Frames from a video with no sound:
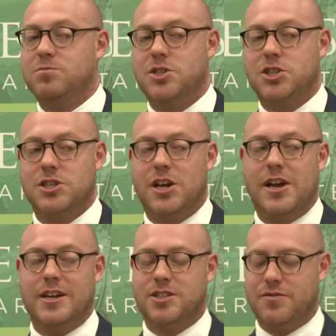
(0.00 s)
which
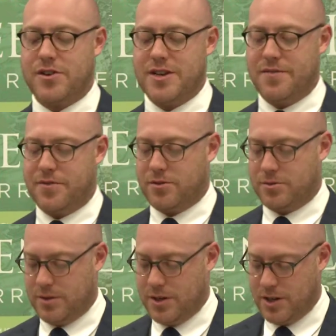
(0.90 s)
is a very difficult
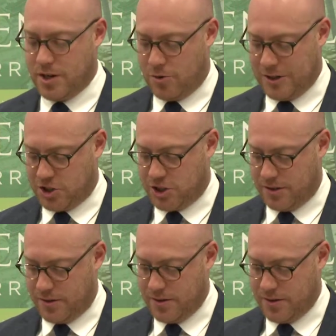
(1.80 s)
question.